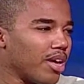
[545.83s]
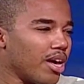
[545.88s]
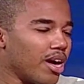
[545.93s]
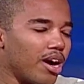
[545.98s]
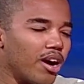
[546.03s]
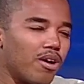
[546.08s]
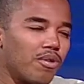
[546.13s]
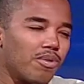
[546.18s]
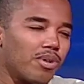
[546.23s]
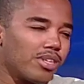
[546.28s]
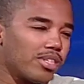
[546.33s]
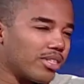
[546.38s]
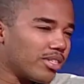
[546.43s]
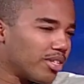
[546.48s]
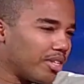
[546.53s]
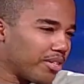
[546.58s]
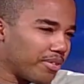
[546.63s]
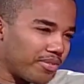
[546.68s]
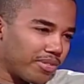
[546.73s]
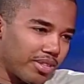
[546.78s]
I always
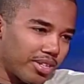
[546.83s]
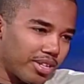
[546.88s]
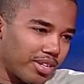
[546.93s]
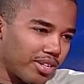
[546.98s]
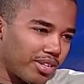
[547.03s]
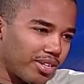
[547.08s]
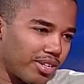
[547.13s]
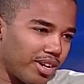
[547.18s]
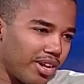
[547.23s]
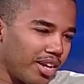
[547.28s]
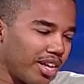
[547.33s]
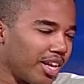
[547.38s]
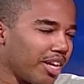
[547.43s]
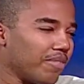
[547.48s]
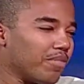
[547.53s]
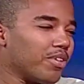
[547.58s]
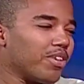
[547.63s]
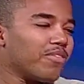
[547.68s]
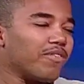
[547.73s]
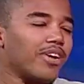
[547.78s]
loved theater.
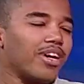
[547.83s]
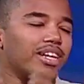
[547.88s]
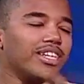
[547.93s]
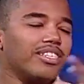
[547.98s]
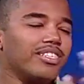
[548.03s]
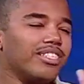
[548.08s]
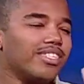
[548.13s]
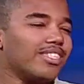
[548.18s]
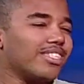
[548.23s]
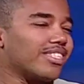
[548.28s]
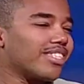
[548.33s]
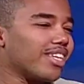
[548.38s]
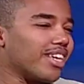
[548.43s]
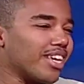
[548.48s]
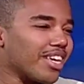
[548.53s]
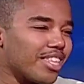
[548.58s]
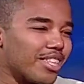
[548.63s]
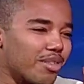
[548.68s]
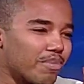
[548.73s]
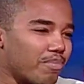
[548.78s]
Even if I can just
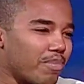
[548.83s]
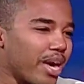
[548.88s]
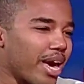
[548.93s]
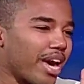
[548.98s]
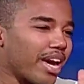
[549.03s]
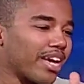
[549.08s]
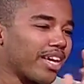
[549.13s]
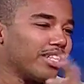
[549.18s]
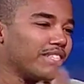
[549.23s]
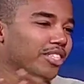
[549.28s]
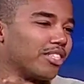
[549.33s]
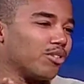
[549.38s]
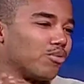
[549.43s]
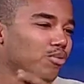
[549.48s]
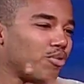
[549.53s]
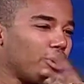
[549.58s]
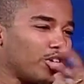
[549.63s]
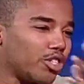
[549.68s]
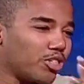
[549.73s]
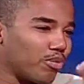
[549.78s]
sit in the back and just
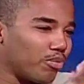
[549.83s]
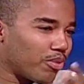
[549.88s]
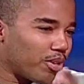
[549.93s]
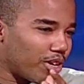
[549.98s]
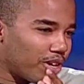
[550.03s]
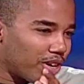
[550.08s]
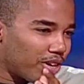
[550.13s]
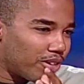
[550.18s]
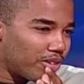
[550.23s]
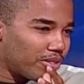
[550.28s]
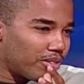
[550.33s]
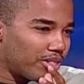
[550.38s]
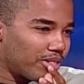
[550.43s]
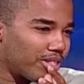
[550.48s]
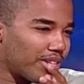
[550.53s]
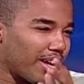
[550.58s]
watch them rehearse,